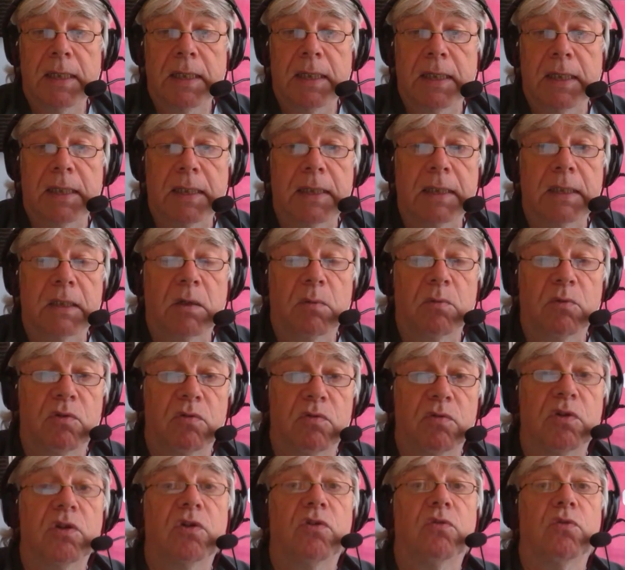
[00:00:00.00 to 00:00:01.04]
And I was
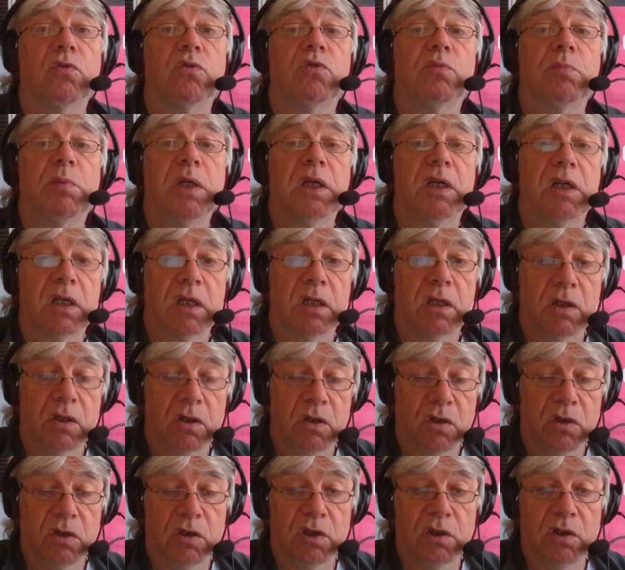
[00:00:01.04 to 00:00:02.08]
a virtual speaker
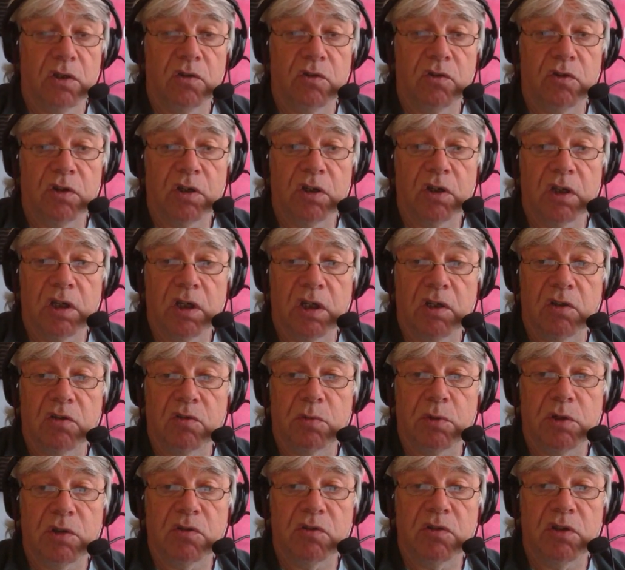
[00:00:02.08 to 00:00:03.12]
earlier this year in
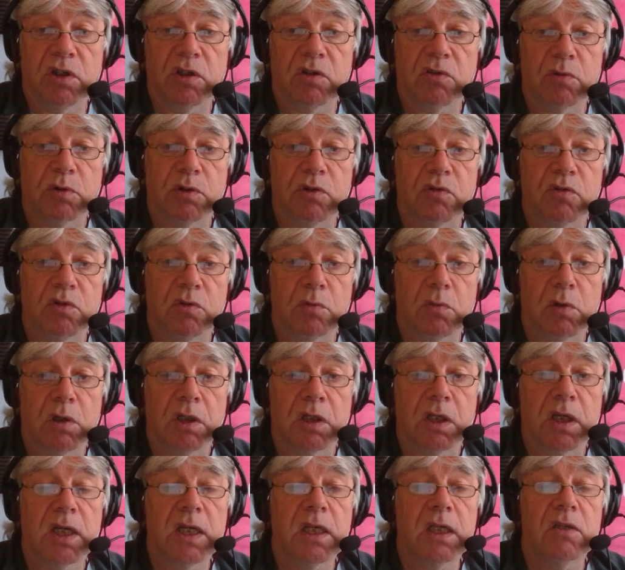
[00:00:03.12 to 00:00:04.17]

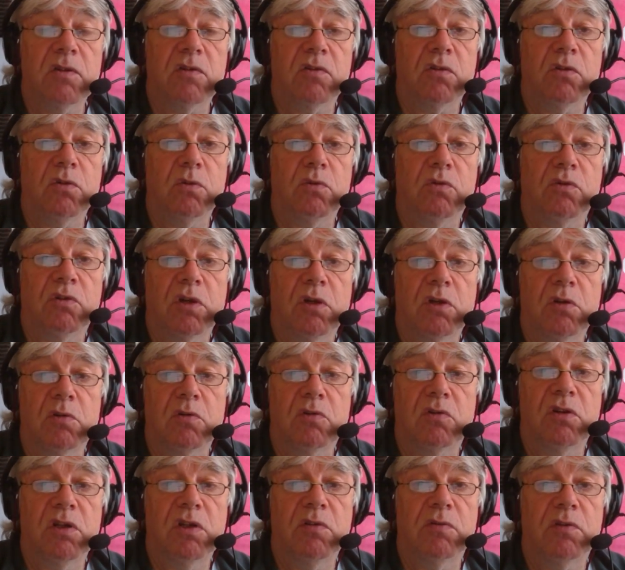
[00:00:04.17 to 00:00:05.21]
2021. And I also
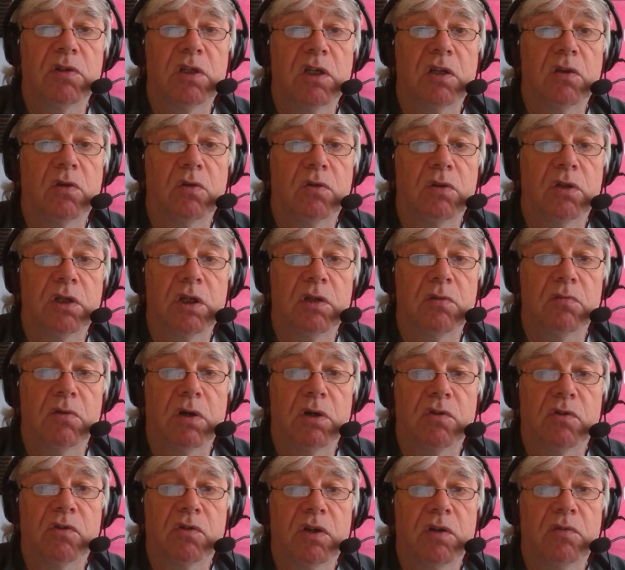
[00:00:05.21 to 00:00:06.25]
delivered it on the
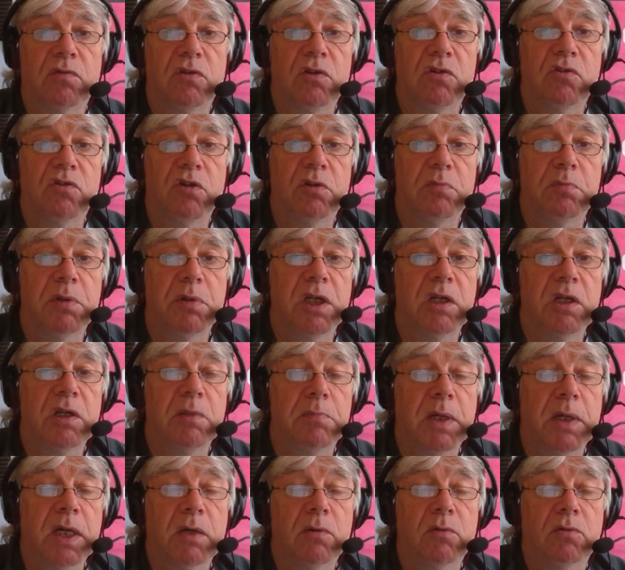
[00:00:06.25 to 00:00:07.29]
Road Safety GB
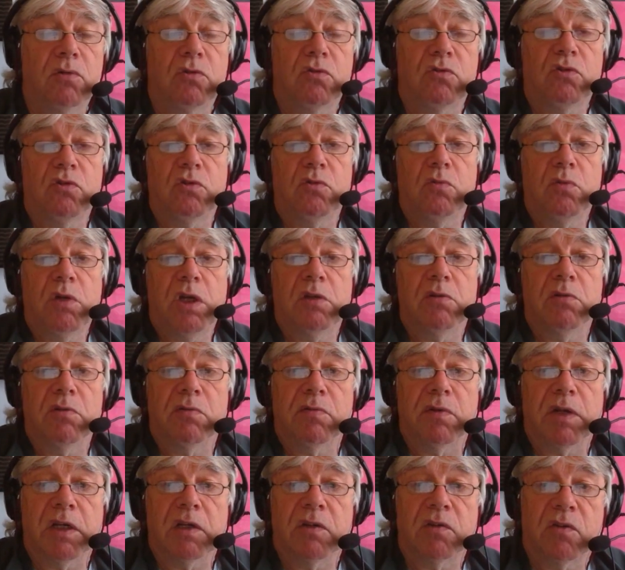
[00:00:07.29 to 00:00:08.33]
powered two-wheeler
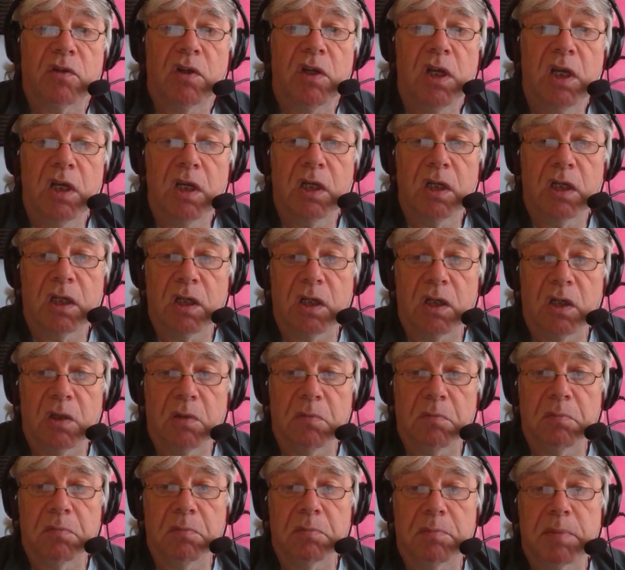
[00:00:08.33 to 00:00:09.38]
event
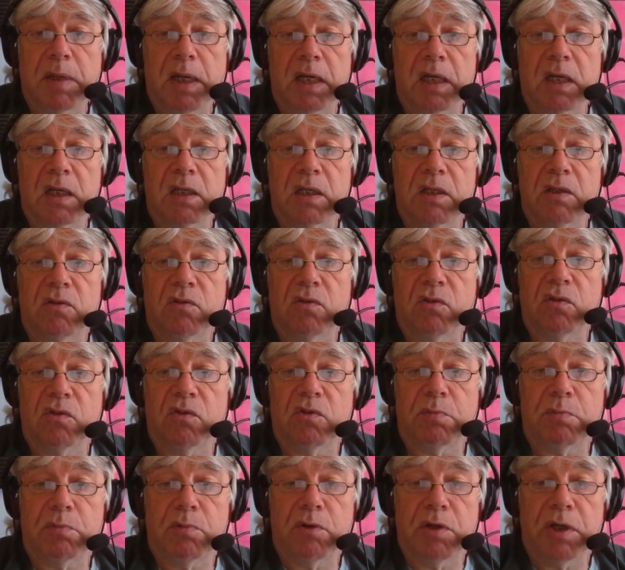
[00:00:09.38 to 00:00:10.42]
back this
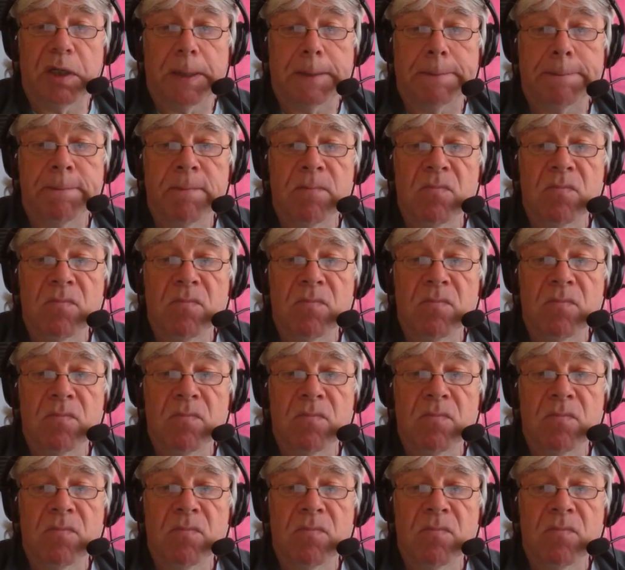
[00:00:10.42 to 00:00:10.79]
spring.